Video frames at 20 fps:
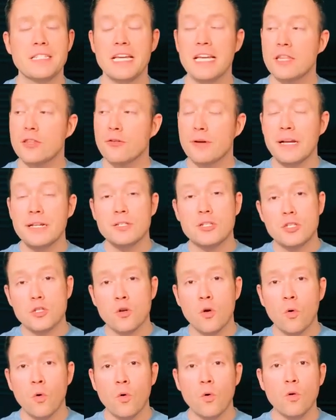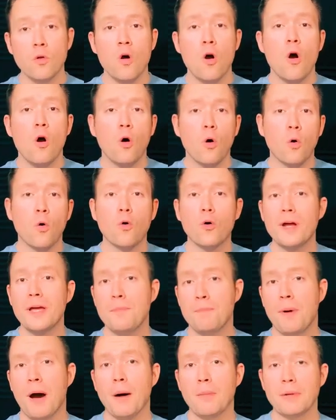either in school or in
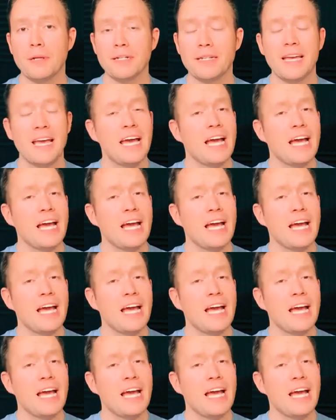public?